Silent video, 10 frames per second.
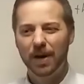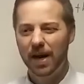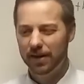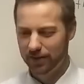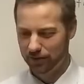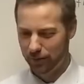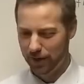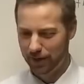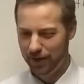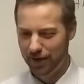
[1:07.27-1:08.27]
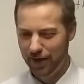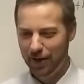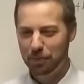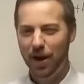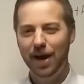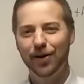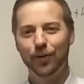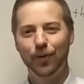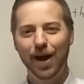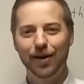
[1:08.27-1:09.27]
Pi r squared, pi are
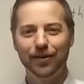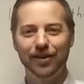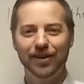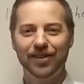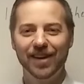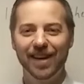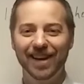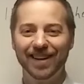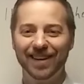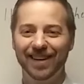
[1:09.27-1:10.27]
round, aren't they?